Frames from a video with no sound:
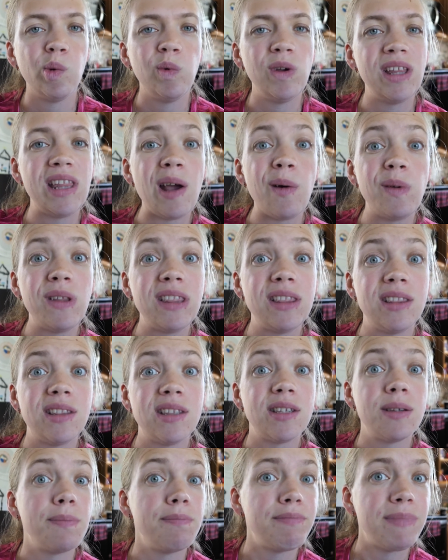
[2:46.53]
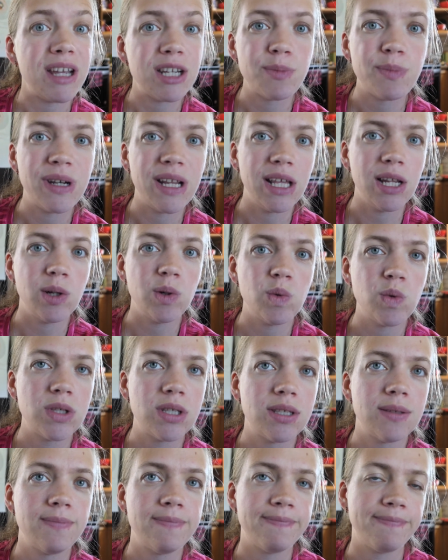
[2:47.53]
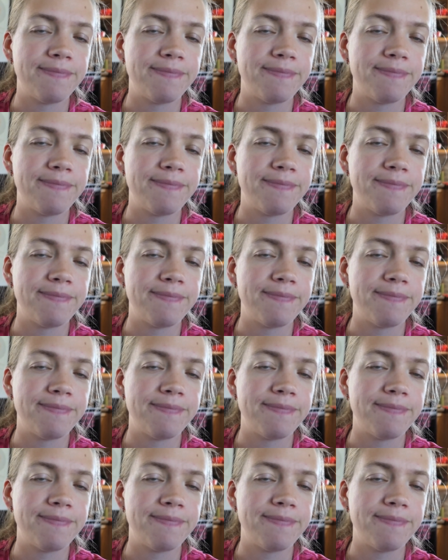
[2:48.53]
Get that with some mashed potatoes.